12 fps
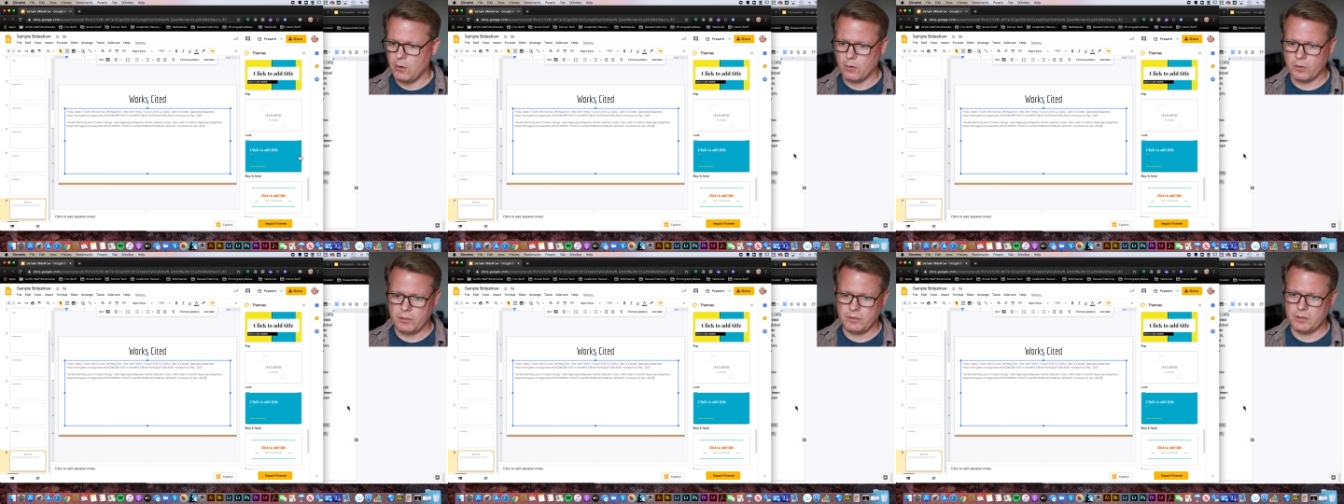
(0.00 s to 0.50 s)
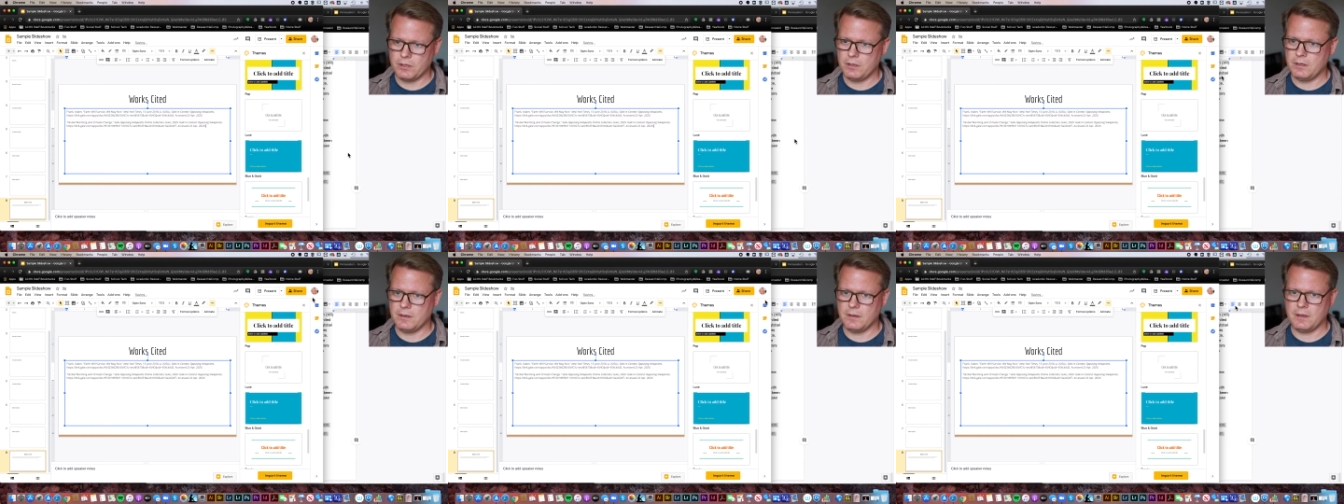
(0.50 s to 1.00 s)
Or you
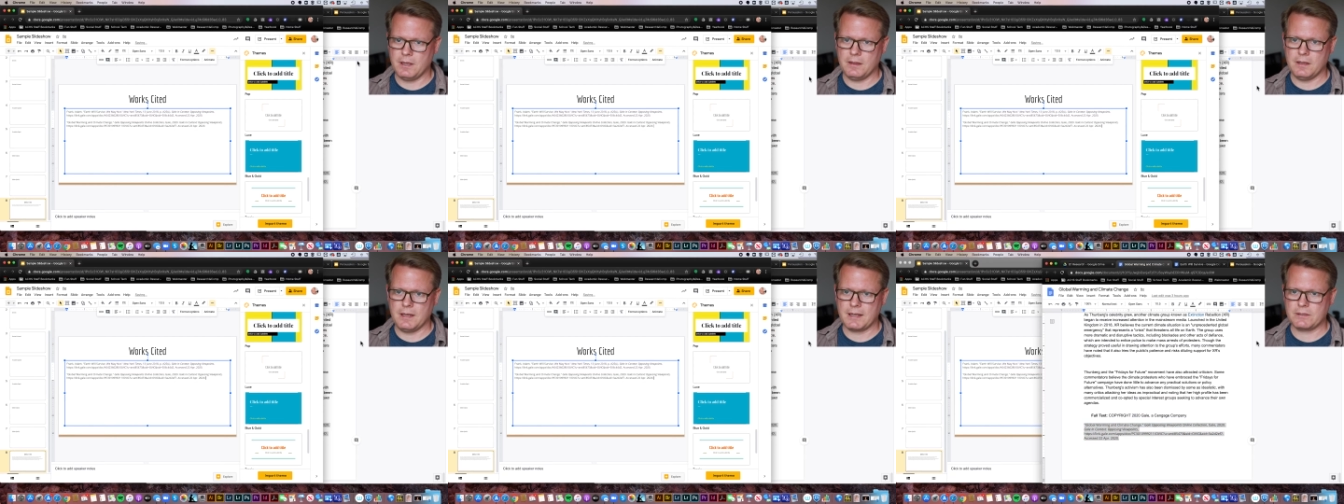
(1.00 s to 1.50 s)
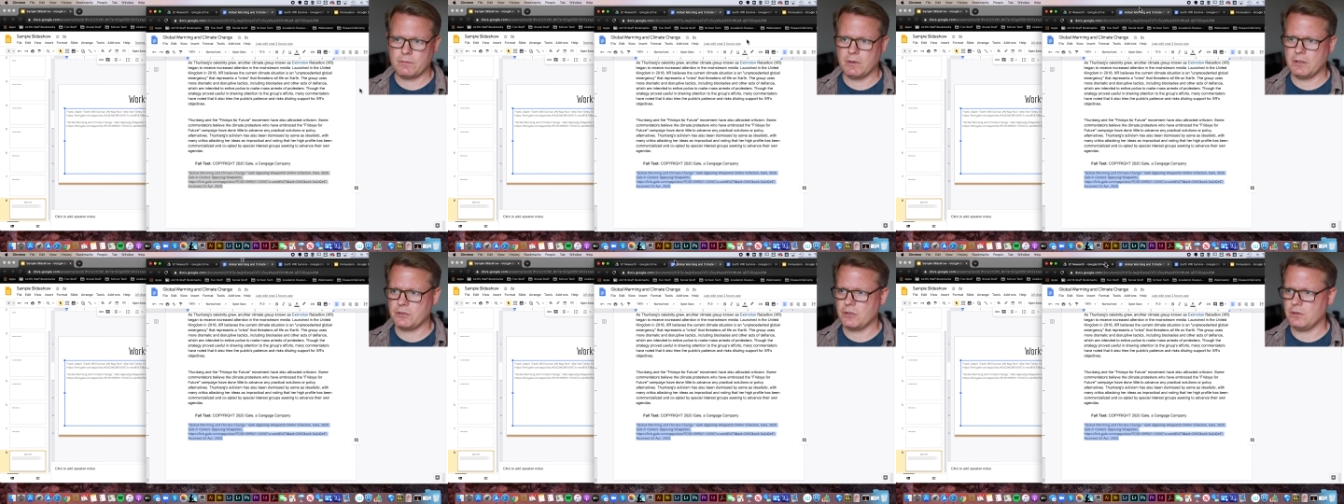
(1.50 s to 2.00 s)
could, in the next
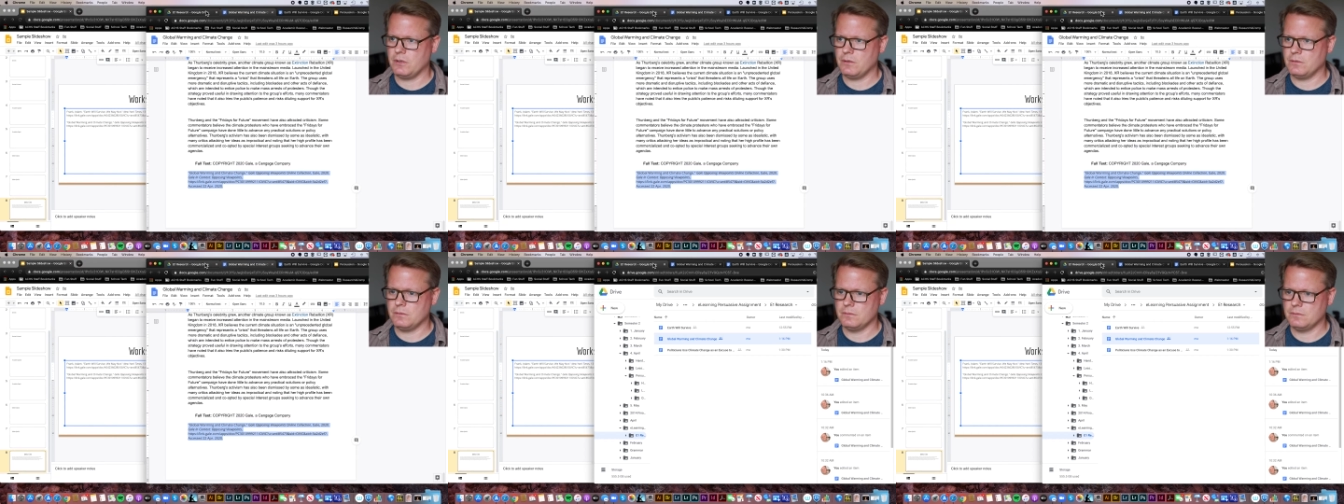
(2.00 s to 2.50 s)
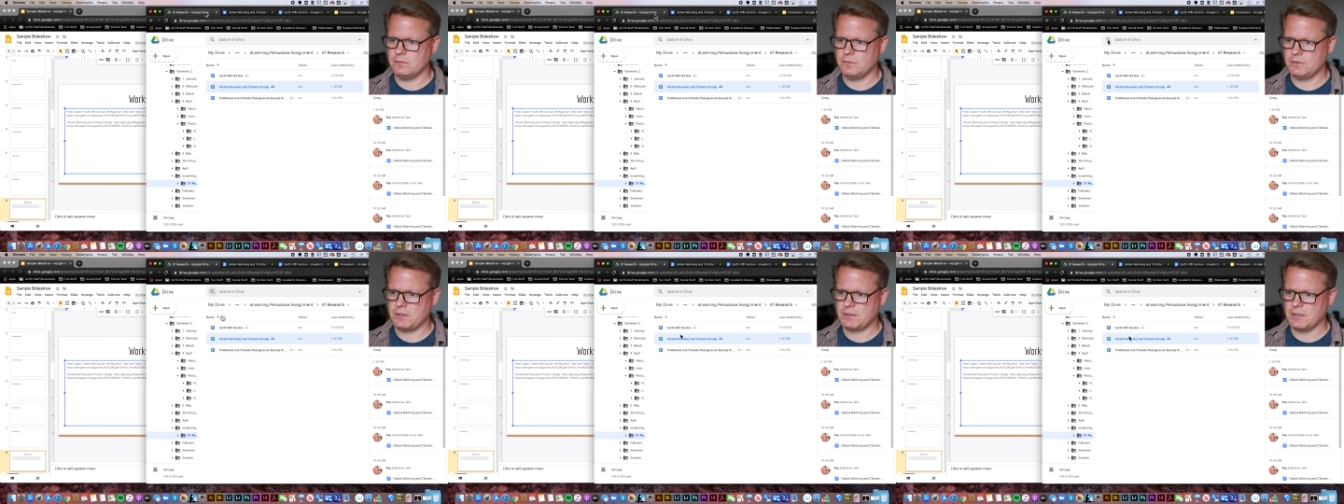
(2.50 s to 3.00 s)
one, I'll show you,
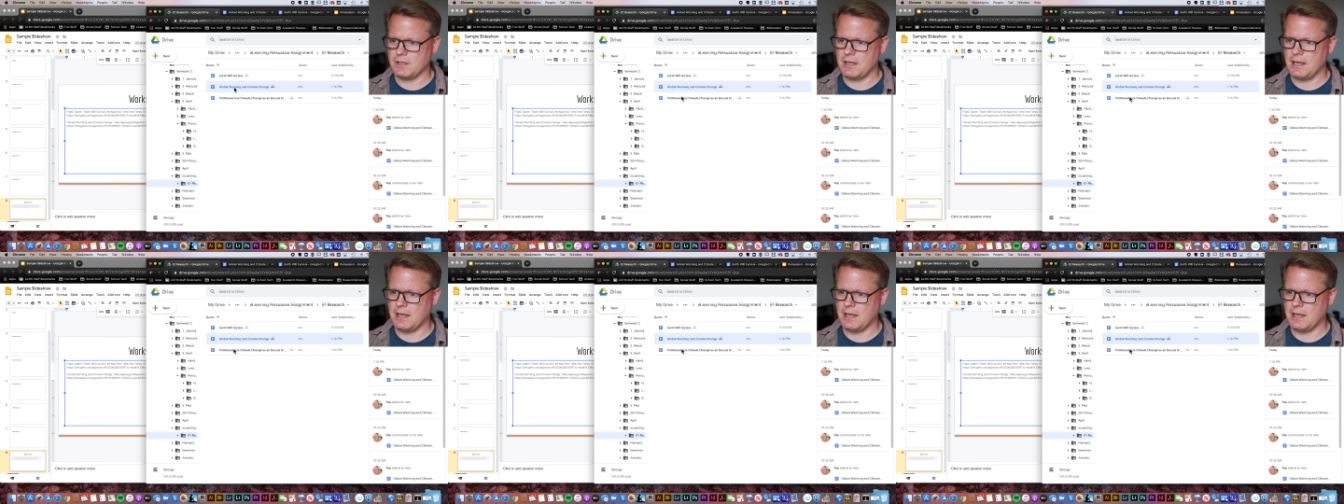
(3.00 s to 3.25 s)
just in